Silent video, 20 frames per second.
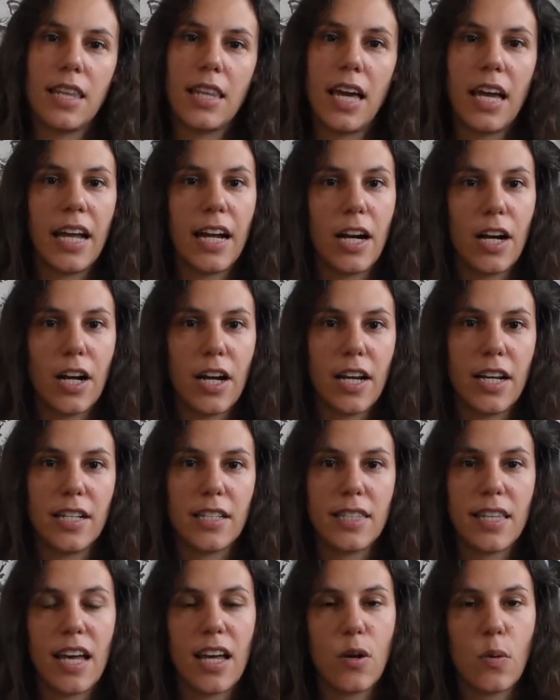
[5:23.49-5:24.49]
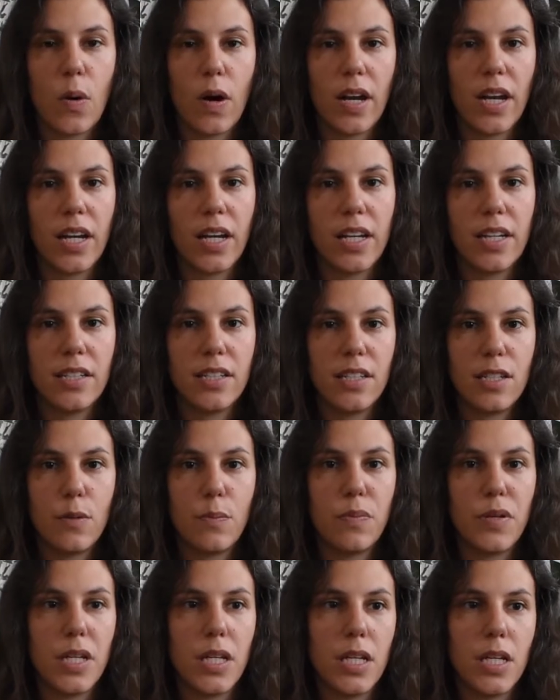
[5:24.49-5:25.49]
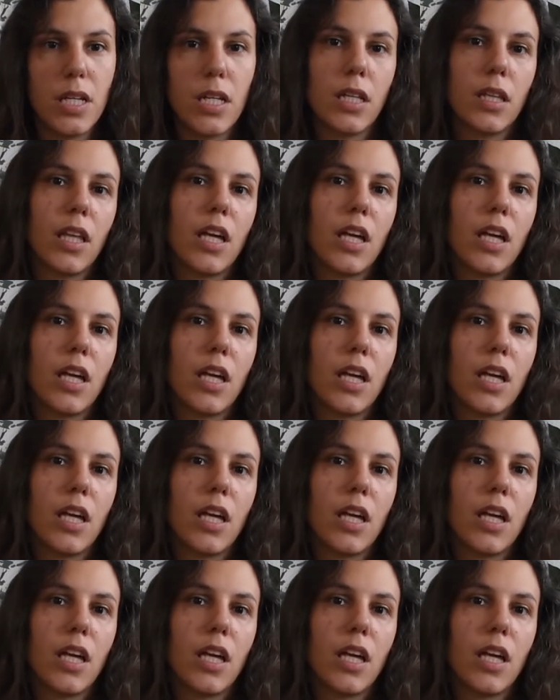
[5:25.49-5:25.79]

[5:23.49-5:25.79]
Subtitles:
the areas I wanted it to be